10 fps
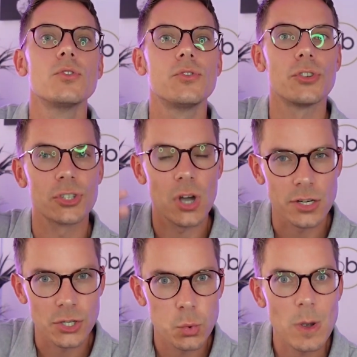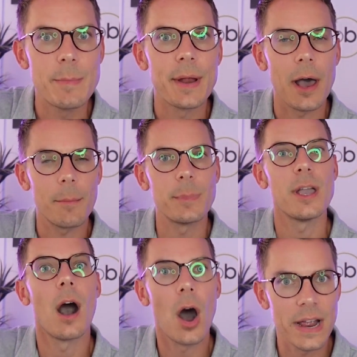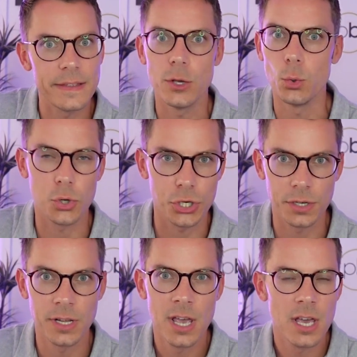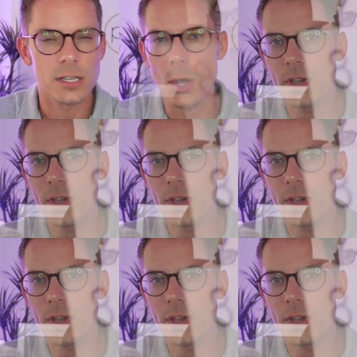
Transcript: just kind of sweeping up behind the auction. Don't